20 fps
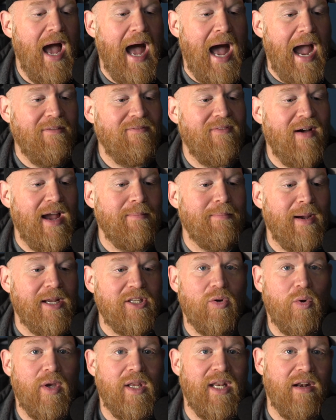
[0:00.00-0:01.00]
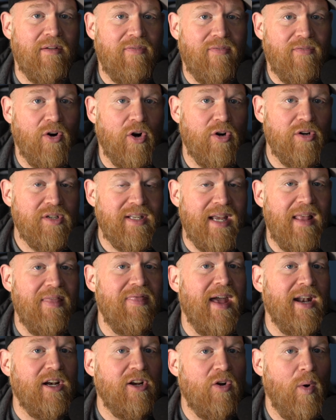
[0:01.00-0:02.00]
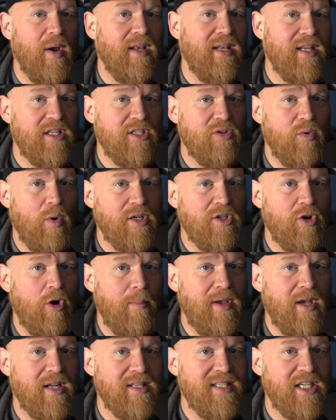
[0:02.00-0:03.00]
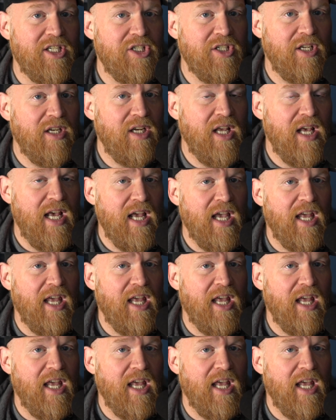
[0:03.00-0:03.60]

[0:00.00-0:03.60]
I find by doing it first and then going into Adobe Audition,